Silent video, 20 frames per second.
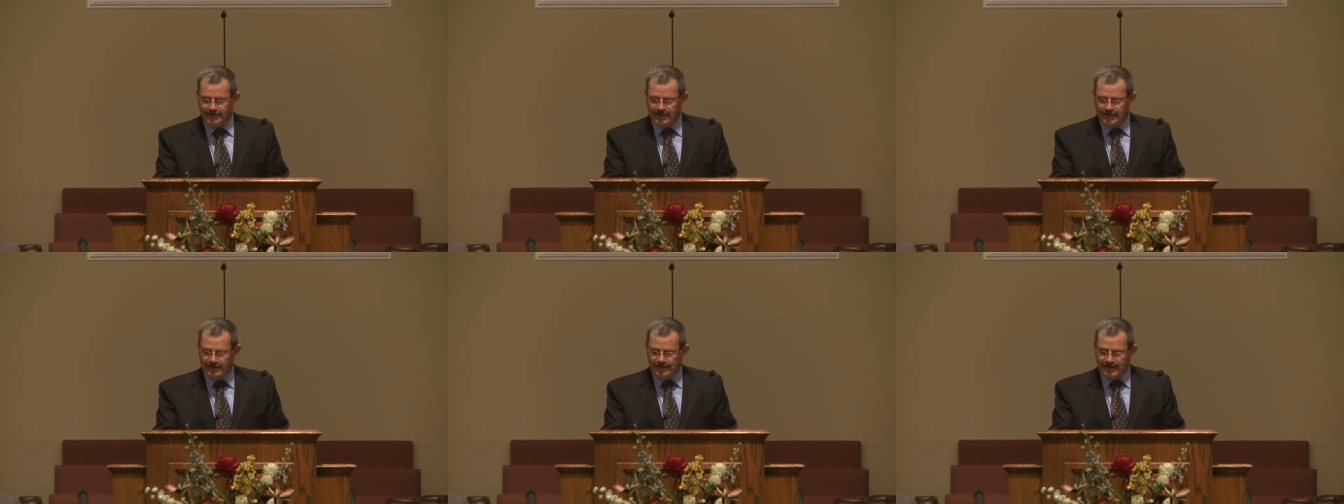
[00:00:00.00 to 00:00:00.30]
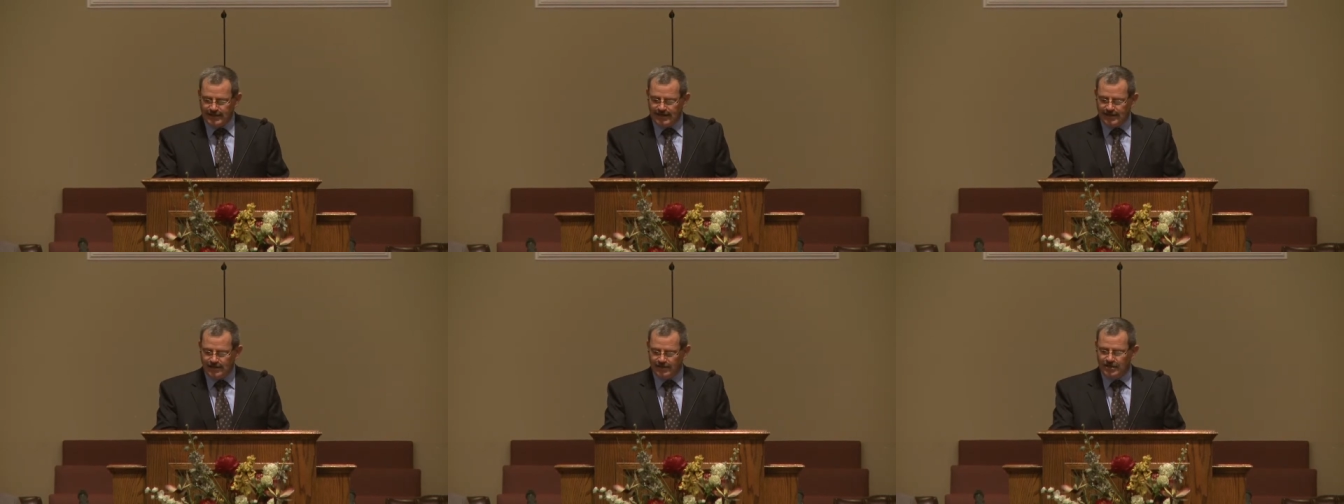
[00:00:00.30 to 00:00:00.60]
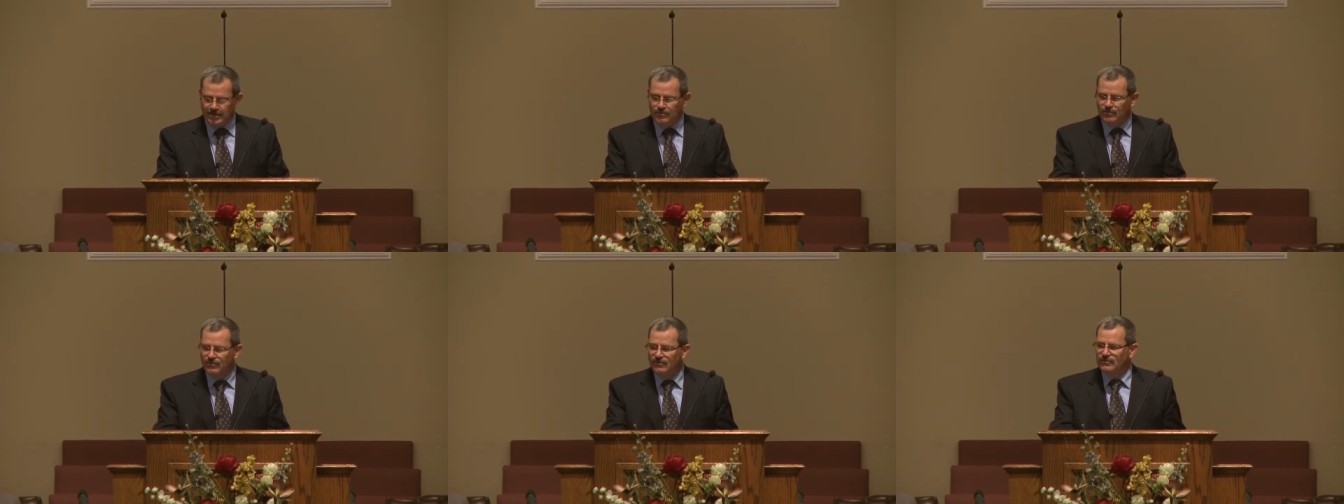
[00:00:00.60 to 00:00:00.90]

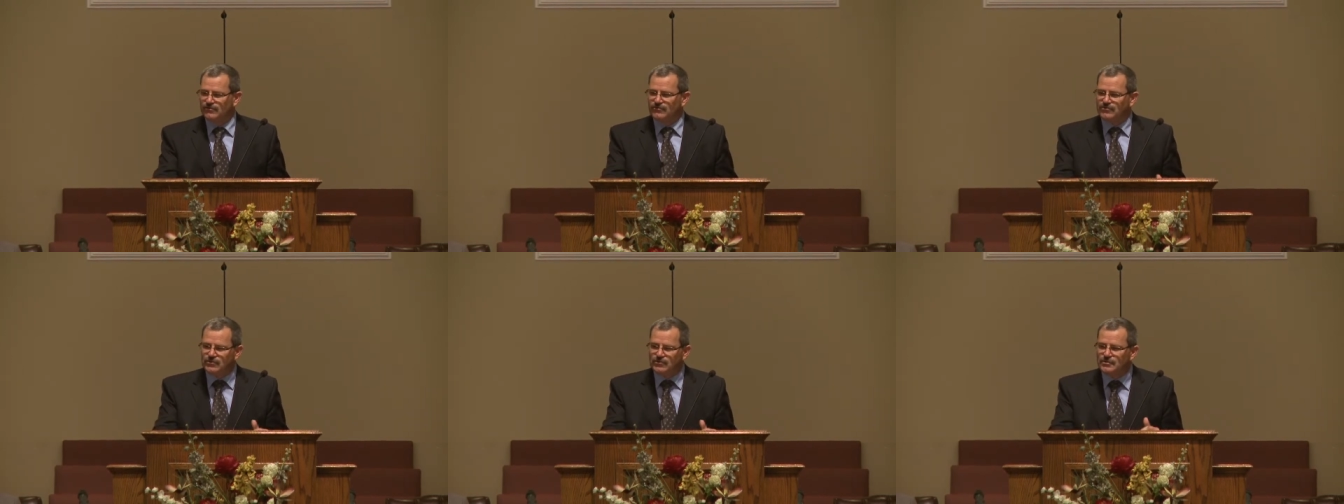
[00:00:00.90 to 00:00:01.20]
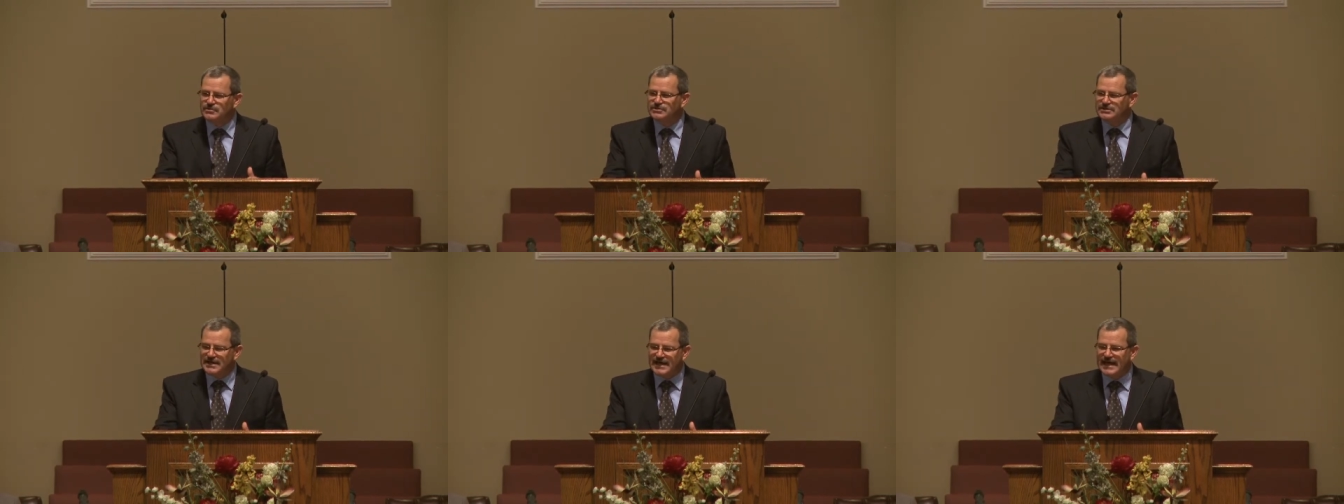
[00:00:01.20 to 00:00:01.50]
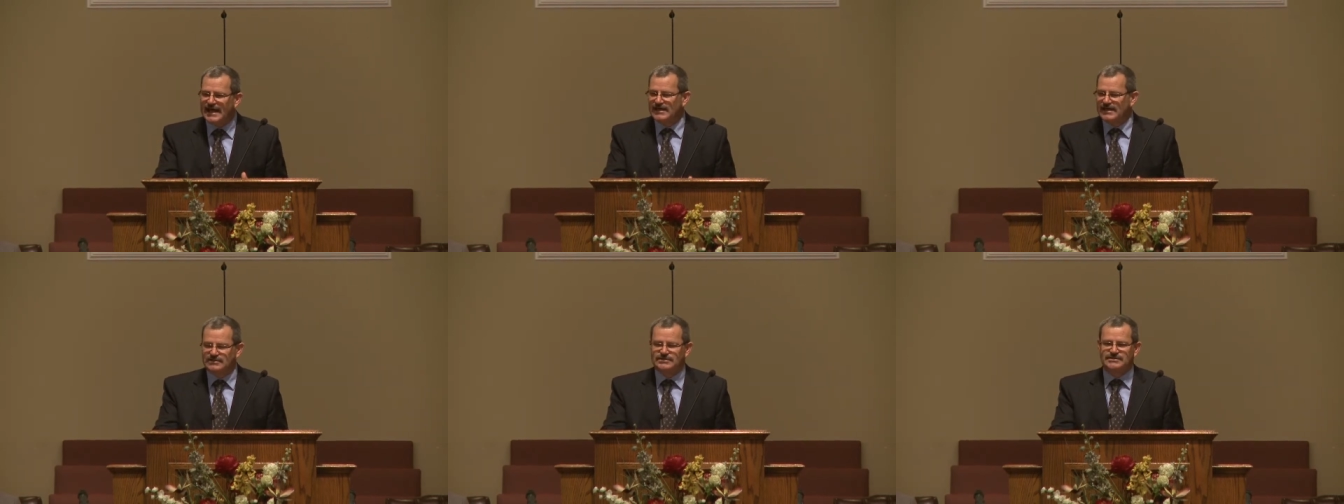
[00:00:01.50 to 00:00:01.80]
he was
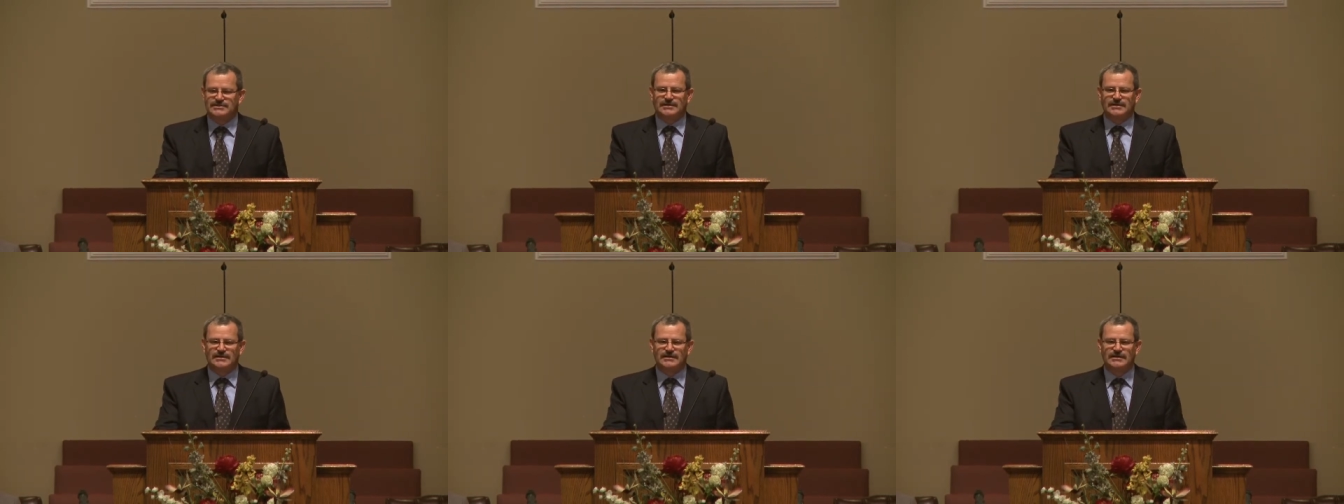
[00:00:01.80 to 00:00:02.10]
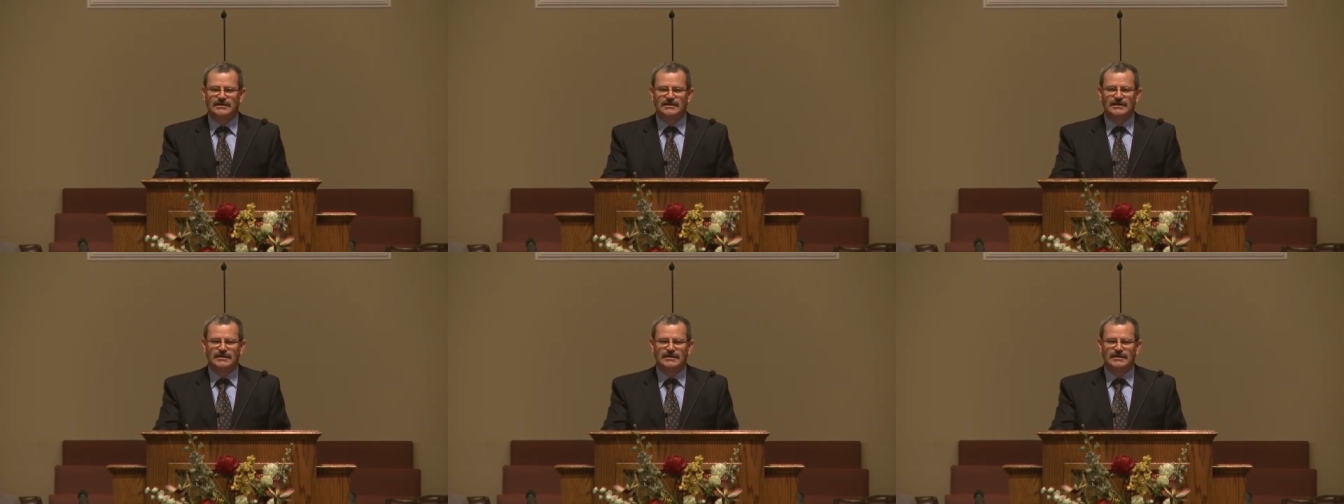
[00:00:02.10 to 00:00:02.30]
enthusiastic,